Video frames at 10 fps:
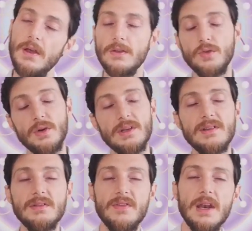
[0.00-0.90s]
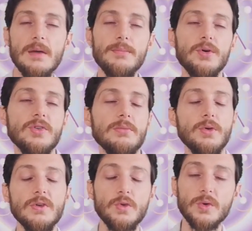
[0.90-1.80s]
So this is very important
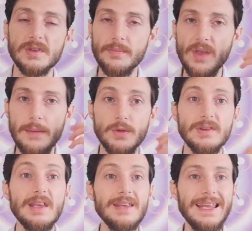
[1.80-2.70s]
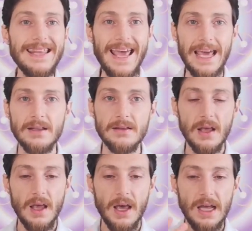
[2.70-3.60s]
because sometimes you sit in the head
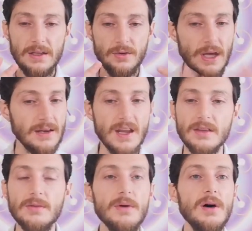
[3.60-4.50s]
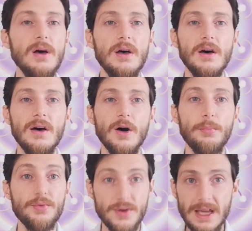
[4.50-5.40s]
and you cannot
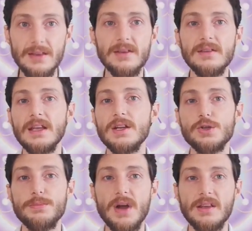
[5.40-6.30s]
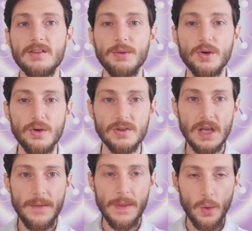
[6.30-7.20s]
operate this energy practice, because
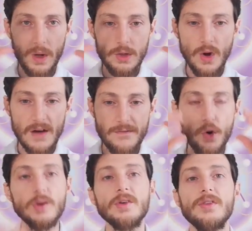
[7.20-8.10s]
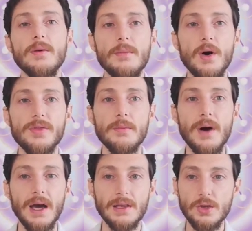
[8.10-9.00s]
when you are focused on the
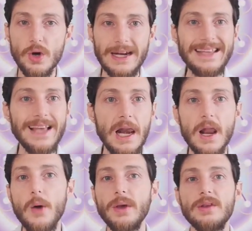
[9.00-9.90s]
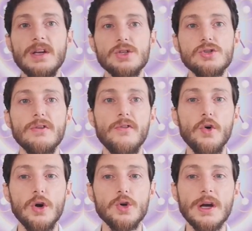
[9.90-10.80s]
mind, you are not allowing the energy to
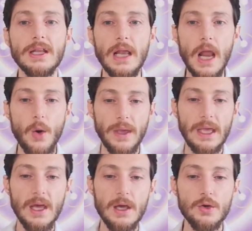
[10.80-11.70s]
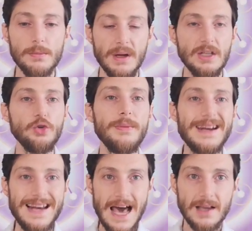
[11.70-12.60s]
flow, you are not allowing your body to be
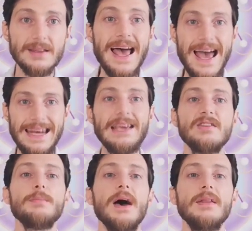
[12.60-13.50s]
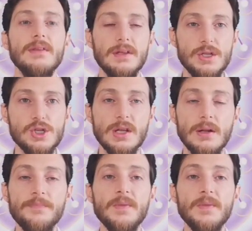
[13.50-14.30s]
relaxed and expand the channel.